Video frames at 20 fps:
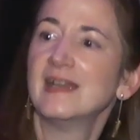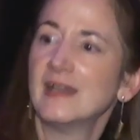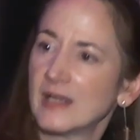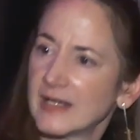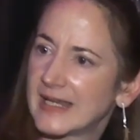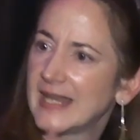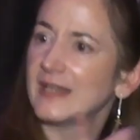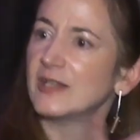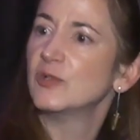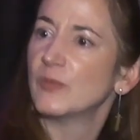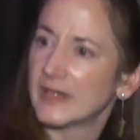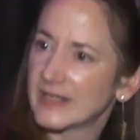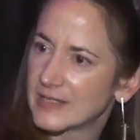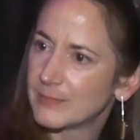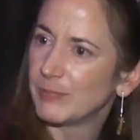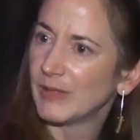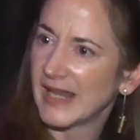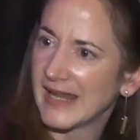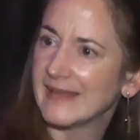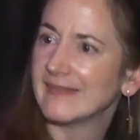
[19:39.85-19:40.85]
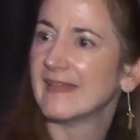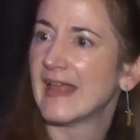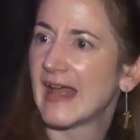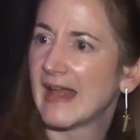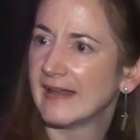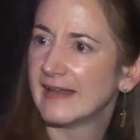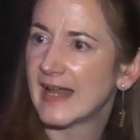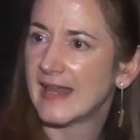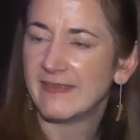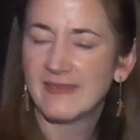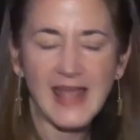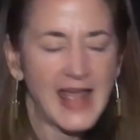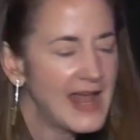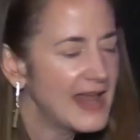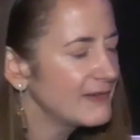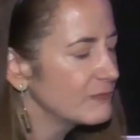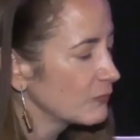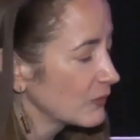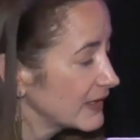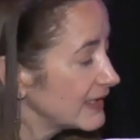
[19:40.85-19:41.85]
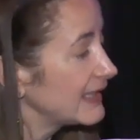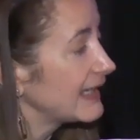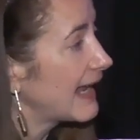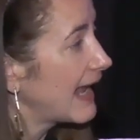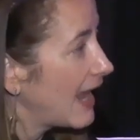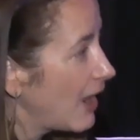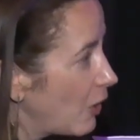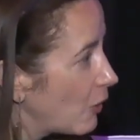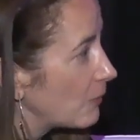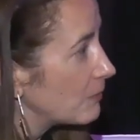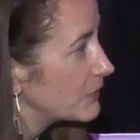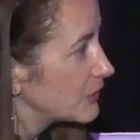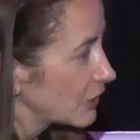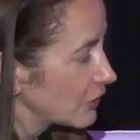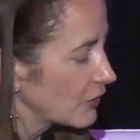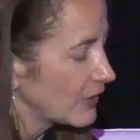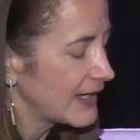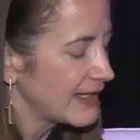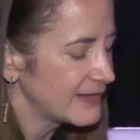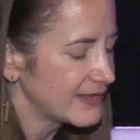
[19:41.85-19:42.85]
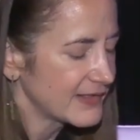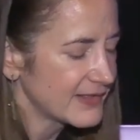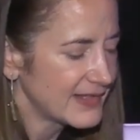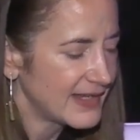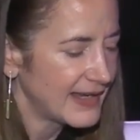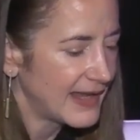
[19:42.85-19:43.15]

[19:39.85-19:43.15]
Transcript: Can you explain that? And that really helped to create this thing.